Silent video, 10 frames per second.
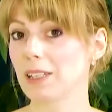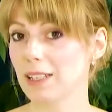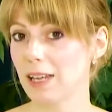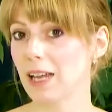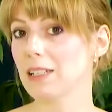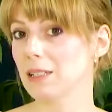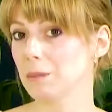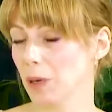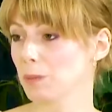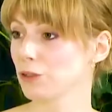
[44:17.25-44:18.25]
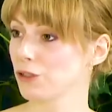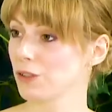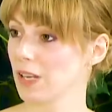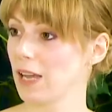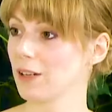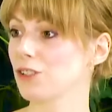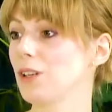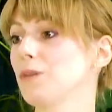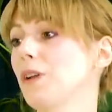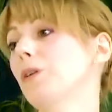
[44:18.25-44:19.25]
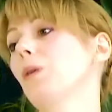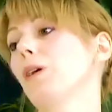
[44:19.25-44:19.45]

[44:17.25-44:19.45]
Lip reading: and Canadian publishers actually are very